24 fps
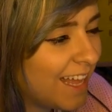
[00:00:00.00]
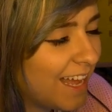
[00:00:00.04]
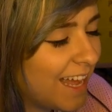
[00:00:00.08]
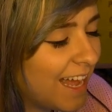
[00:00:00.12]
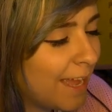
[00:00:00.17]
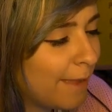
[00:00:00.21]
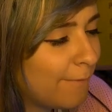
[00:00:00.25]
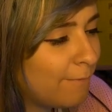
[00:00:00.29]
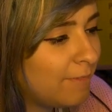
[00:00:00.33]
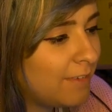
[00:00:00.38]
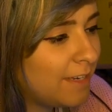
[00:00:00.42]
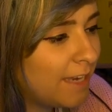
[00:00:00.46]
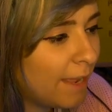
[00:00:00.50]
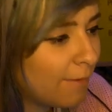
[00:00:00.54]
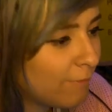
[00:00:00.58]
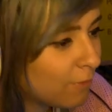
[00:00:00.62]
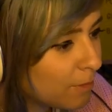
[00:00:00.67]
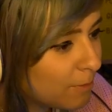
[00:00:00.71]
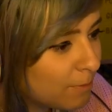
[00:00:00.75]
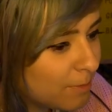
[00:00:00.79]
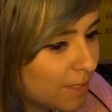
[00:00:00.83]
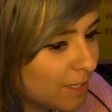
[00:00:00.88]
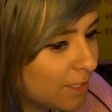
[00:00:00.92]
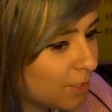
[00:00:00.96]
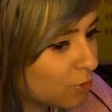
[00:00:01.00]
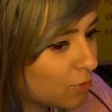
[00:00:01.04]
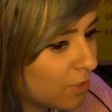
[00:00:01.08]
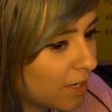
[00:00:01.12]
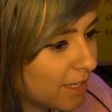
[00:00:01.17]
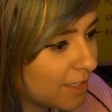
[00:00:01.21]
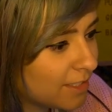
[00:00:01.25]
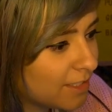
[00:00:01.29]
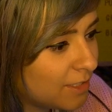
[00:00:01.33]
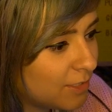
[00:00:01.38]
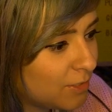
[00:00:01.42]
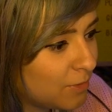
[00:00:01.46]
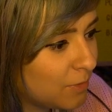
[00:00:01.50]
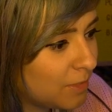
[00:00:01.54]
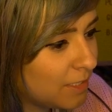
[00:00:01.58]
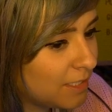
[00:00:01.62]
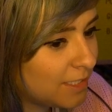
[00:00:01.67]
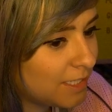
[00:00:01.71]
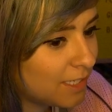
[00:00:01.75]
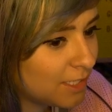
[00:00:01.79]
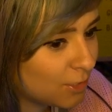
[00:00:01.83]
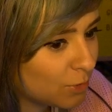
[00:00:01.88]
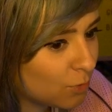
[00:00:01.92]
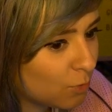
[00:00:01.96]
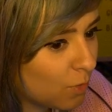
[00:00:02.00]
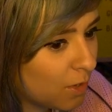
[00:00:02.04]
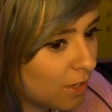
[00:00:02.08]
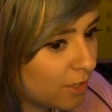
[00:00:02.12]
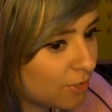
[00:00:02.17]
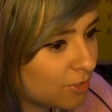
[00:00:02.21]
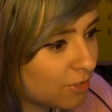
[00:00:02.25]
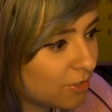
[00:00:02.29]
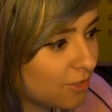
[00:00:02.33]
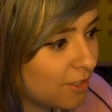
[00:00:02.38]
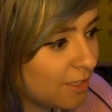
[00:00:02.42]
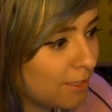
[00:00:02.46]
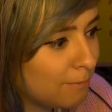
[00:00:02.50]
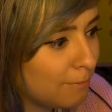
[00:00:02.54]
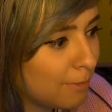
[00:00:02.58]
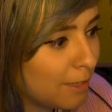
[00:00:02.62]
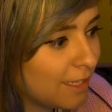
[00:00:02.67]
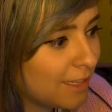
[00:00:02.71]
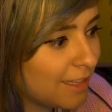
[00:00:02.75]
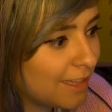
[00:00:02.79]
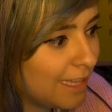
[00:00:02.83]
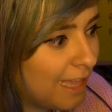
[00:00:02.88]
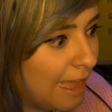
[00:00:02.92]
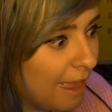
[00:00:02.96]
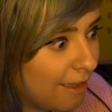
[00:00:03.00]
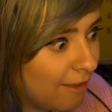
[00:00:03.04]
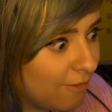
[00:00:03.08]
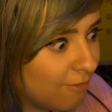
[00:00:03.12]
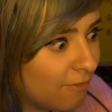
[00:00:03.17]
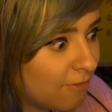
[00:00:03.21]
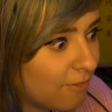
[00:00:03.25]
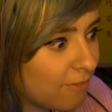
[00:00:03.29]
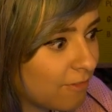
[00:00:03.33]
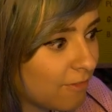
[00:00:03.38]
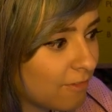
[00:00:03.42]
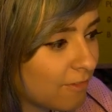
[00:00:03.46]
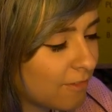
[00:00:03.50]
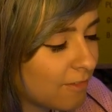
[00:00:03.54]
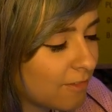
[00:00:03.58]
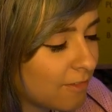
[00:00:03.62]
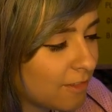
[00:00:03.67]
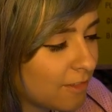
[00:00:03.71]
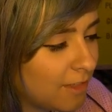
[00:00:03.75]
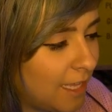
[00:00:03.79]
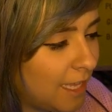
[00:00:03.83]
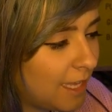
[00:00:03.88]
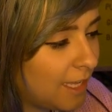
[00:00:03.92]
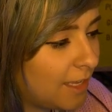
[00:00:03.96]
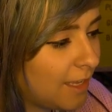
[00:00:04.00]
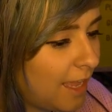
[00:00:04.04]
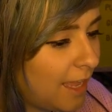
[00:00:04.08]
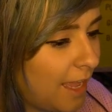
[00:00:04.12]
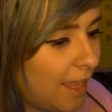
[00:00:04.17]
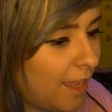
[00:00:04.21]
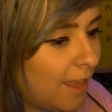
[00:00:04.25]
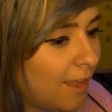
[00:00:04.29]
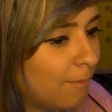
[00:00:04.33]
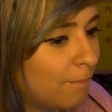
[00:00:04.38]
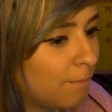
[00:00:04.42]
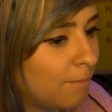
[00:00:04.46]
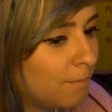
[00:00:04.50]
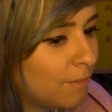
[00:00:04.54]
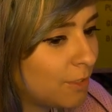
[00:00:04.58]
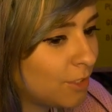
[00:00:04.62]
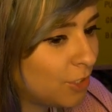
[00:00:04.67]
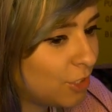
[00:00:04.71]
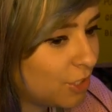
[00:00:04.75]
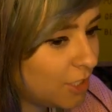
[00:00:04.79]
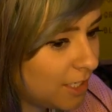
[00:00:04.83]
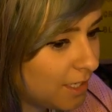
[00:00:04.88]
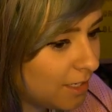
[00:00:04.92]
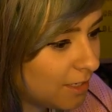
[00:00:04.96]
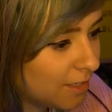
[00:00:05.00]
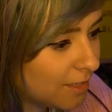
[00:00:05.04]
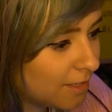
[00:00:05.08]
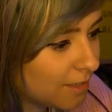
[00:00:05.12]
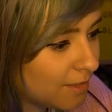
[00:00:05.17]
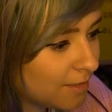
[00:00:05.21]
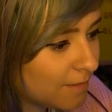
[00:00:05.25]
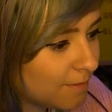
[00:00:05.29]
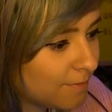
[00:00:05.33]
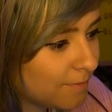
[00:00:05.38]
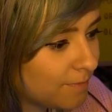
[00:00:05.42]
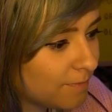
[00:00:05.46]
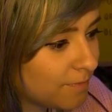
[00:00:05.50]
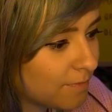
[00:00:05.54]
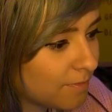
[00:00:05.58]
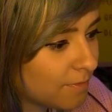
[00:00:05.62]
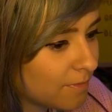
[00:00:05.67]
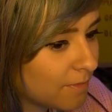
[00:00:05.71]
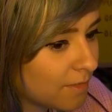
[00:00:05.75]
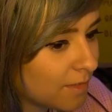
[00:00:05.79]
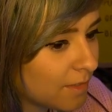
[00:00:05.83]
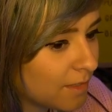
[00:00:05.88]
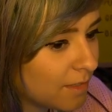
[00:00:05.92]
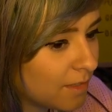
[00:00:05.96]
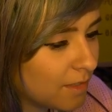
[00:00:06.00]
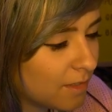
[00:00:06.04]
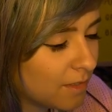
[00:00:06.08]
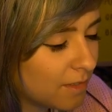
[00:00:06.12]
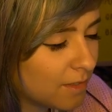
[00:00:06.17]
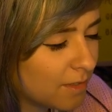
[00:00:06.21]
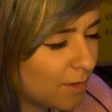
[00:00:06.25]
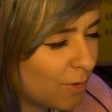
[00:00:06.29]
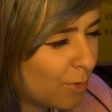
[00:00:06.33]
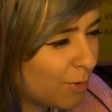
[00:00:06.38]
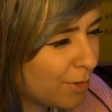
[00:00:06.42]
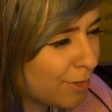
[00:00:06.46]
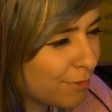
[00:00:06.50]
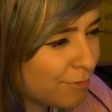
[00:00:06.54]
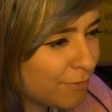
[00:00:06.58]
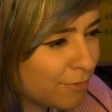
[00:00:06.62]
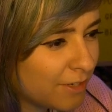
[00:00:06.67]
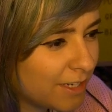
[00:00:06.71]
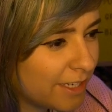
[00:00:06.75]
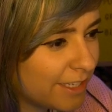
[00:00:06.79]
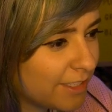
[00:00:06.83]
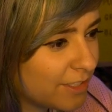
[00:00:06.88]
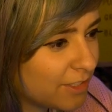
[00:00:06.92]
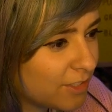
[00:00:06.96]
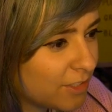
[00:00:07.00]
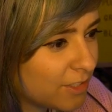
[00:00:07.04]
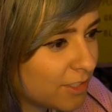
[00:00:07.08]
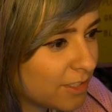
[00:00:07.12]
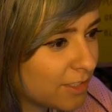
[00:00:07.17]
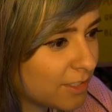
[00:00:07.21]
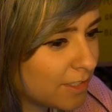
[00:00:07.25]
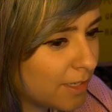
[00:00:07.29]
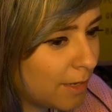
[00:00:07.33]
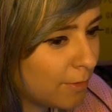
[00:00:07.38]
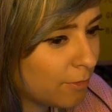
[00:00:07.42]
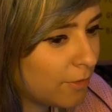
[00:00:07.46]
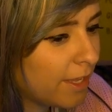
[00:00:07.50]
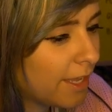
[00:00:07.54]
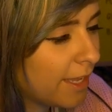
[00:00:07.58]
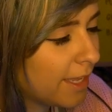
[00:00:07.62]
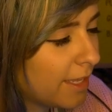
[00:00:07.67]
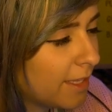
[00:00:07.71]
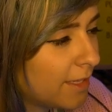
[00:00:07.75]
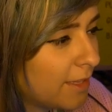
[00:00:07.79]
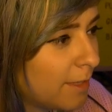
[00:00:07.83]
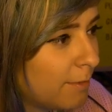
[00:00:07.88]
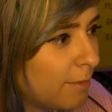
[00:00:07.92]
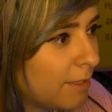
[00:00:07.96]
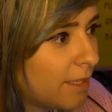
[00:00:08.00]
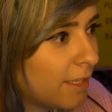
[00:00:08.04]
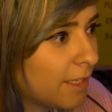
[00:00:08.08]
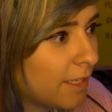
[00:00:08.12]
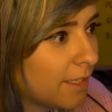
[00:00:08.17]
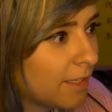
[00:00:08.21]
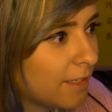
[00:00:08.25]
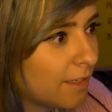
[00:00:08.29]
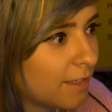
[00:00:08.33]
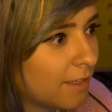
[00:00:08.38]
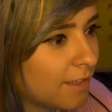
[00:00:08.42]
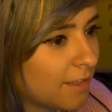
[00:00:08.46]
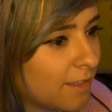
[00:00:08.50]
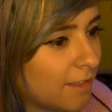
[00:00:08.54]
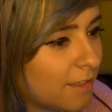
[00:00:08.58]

I've never been attracted to a dishwasher in my life. Like a machine. Or a fridge. Okay, let me think.